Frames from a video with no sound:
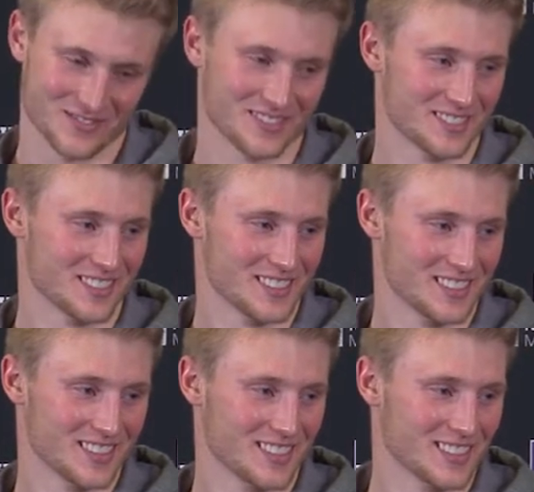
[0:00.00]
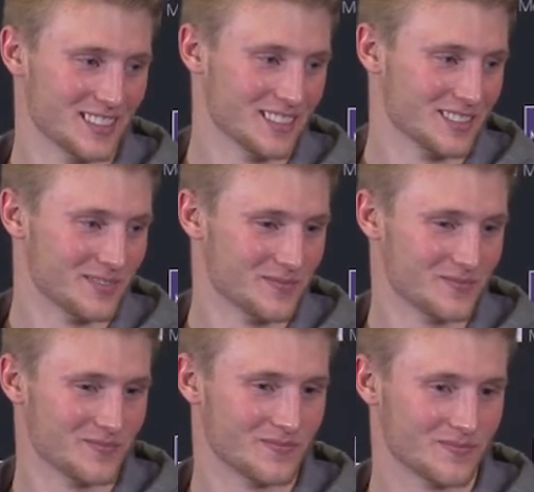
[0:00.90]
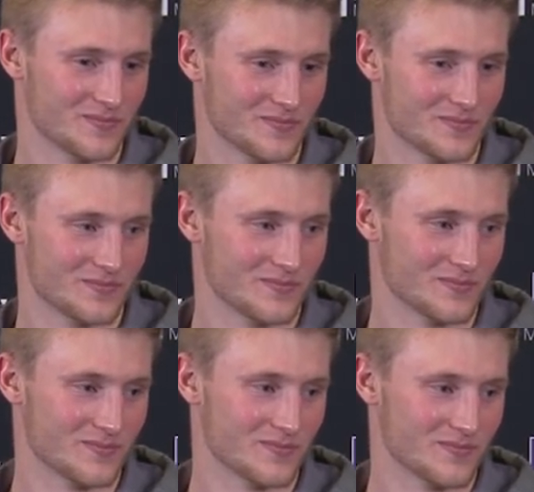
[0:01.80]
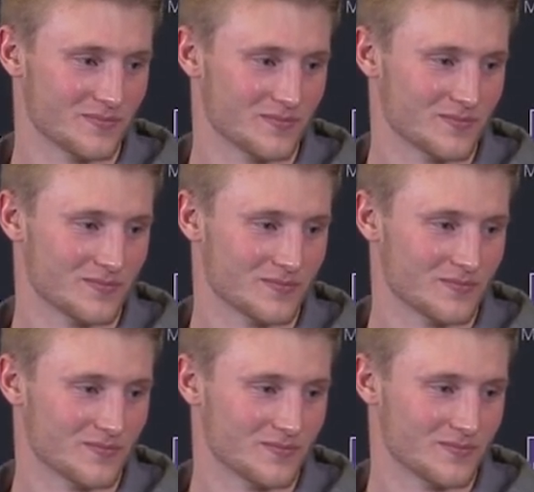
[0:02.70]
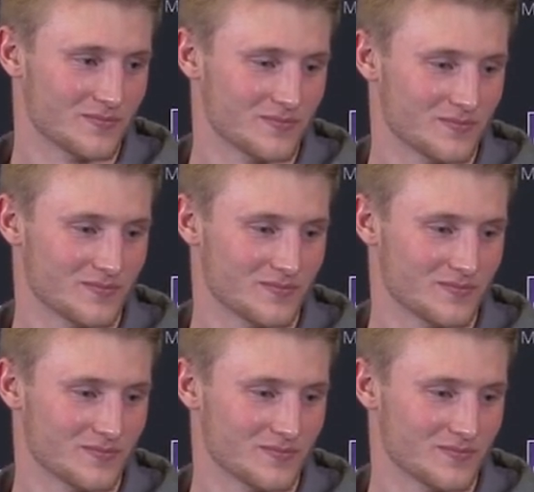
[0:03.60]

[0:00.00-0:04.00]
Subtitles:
Nobody speaks.